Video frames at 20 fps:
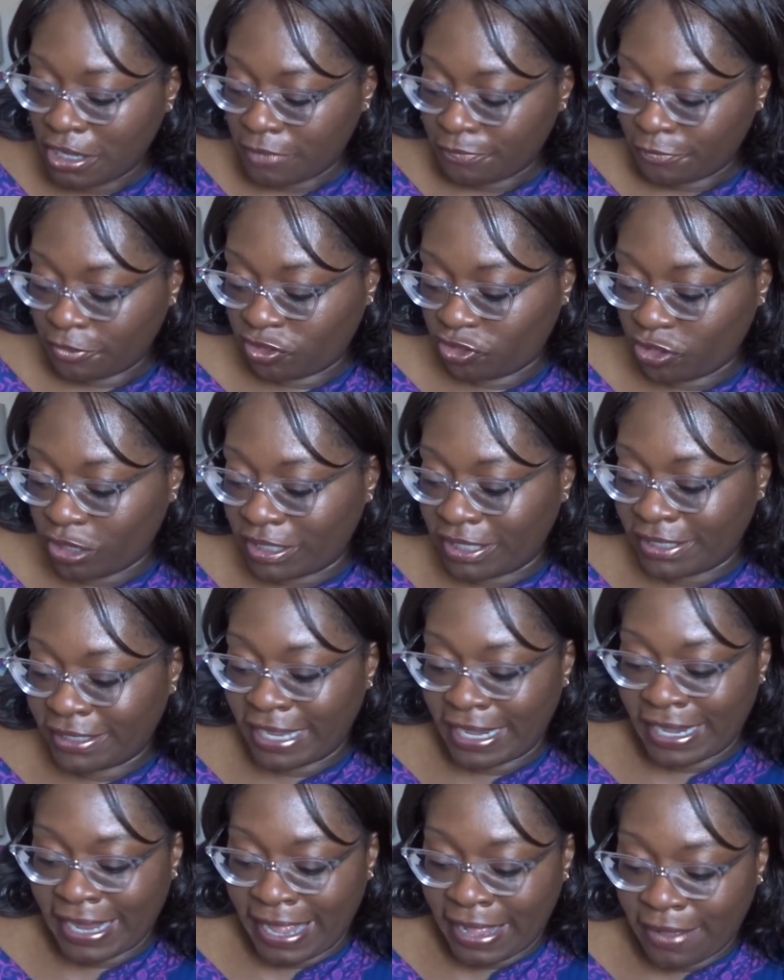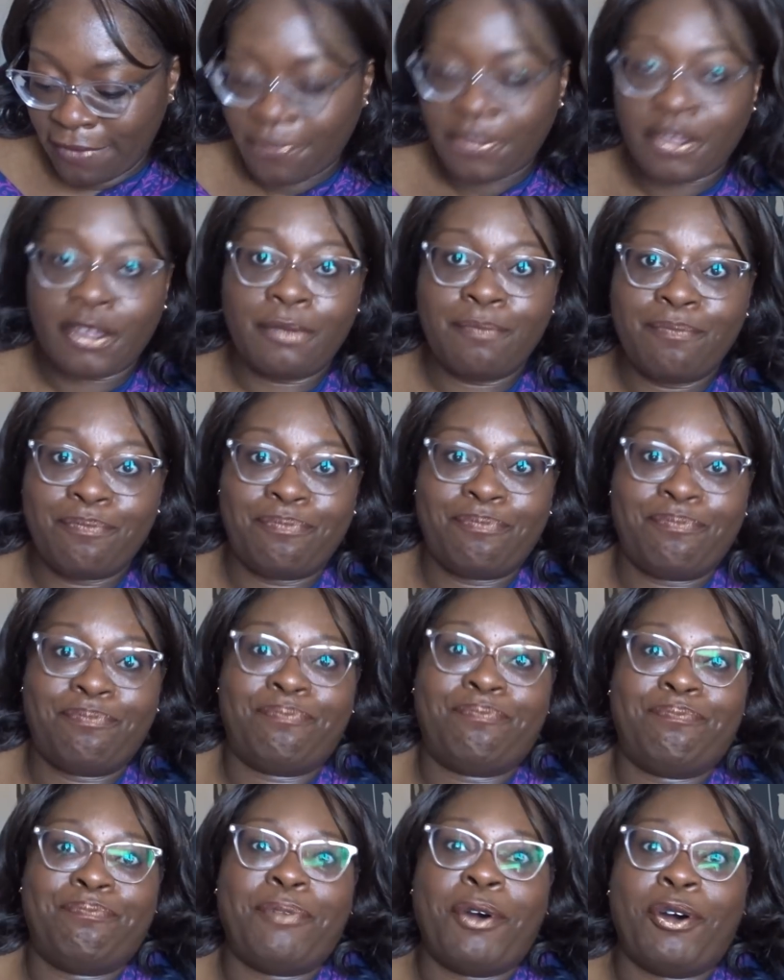Just trying to get it out of
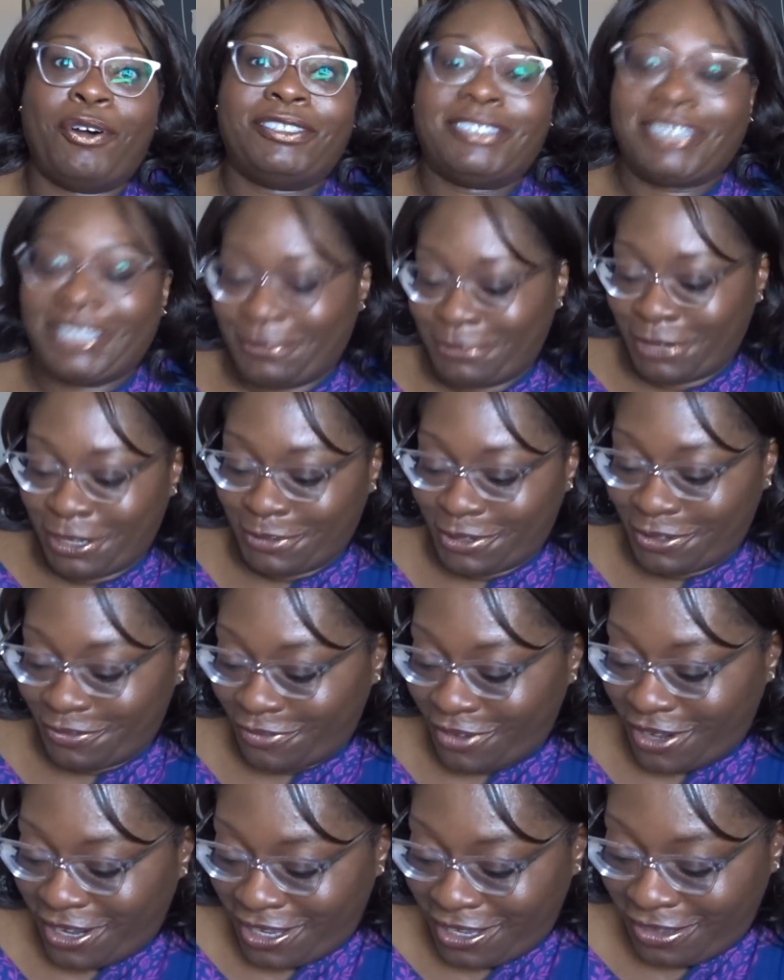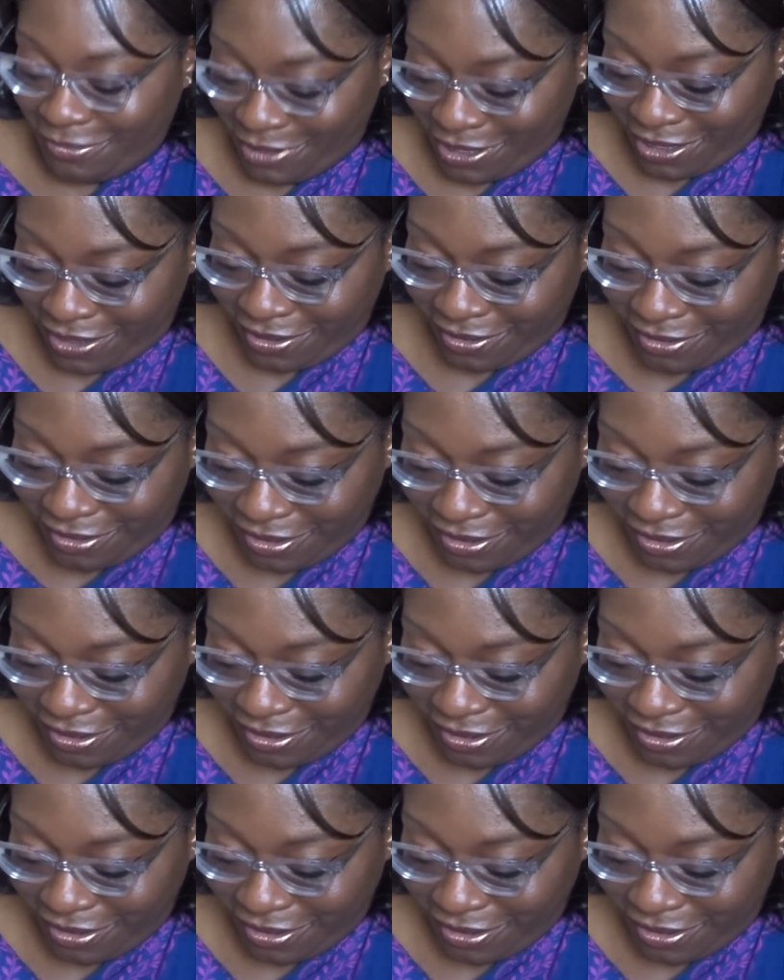the box at the moment. Right, here we go.